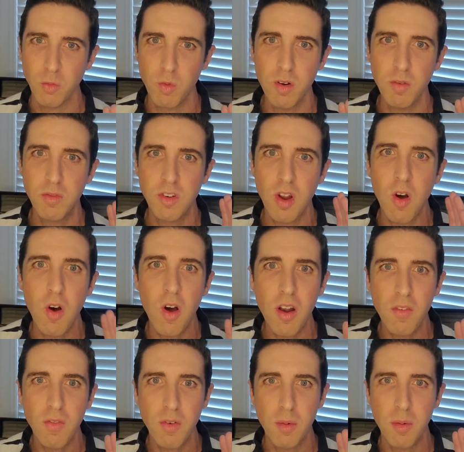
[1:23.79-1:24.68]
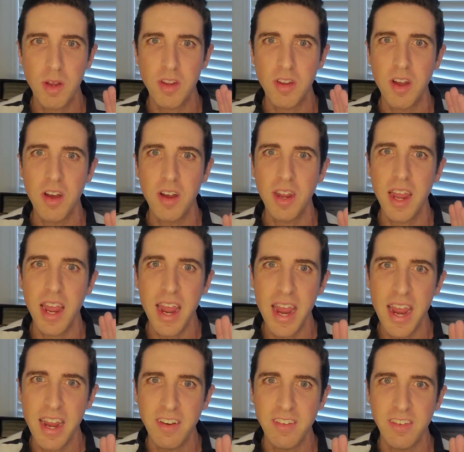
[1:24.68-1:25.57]
We're taught from a young
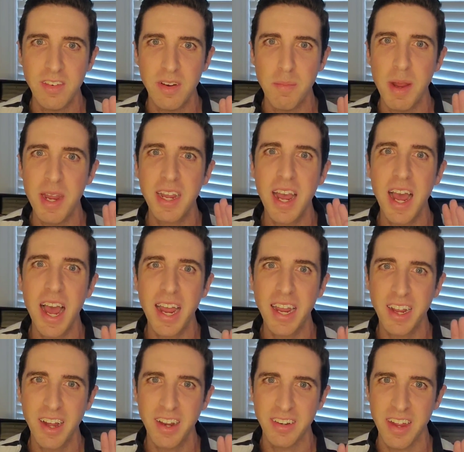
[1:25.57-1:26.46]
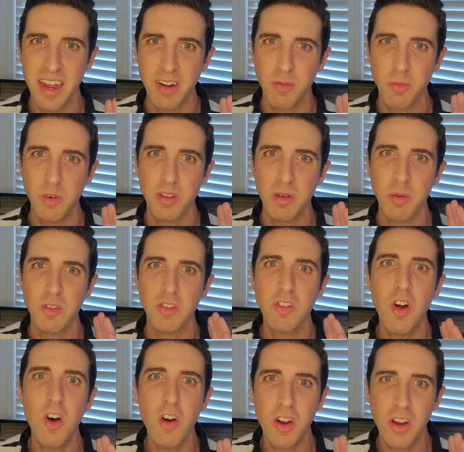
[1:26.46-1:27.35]
age to make eye contact when someone's
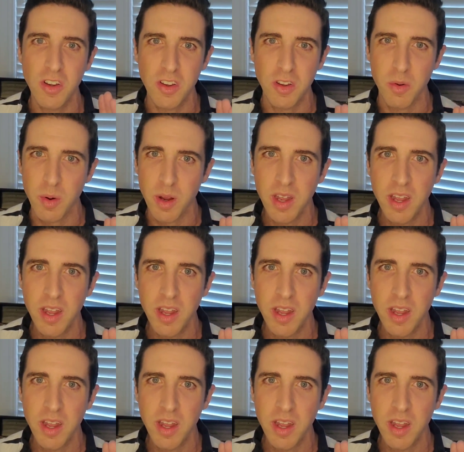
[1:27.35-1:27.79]
talking to you.